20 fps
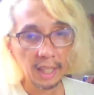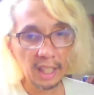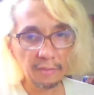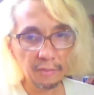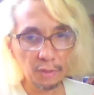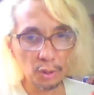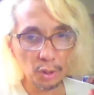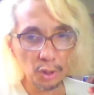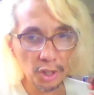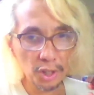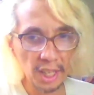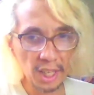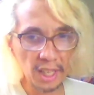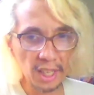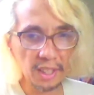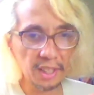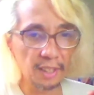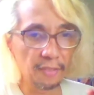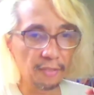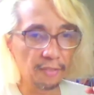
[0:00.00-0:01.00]
If you
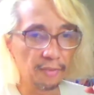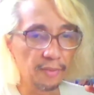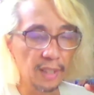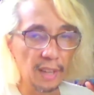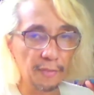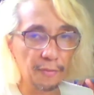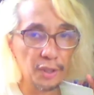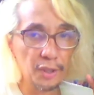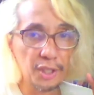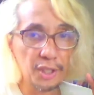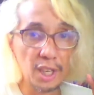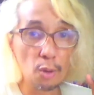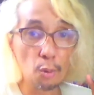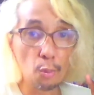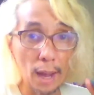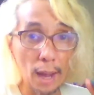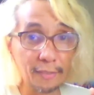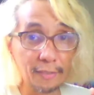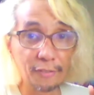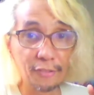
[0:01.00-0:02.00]
see
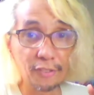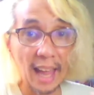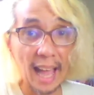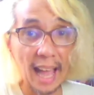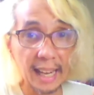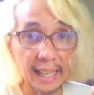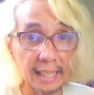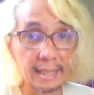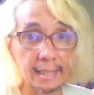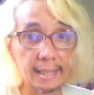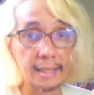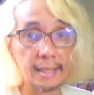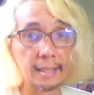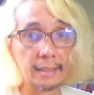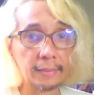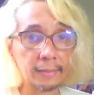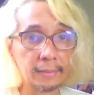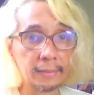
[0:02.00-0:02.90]
red flags,